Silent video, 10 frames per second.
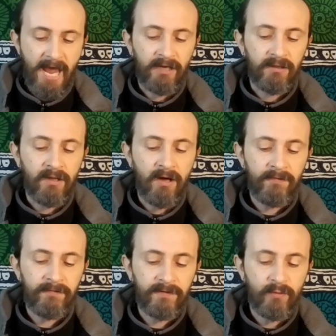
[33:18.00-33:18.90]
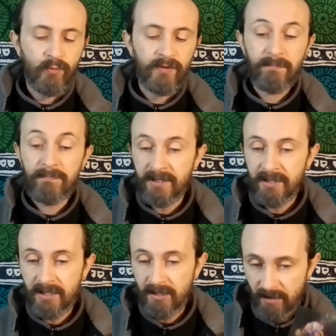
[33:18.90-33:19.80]
and love with a
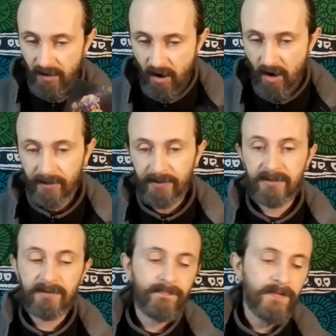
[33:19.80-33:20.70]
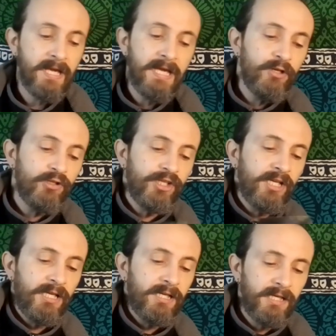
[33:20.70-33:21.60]
big heart. You
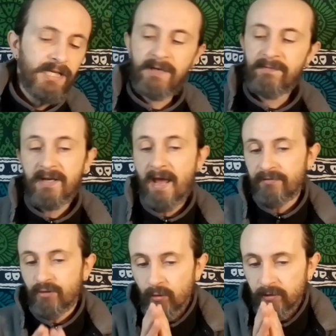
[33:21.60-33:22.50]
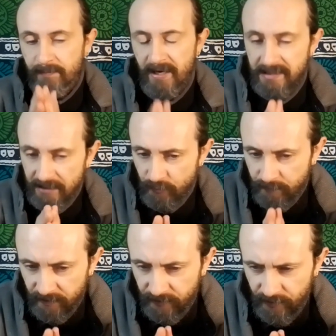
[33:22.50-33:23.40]
see, even after all the pain that you've
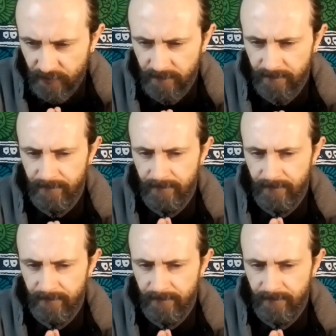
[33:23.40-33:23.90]
been through,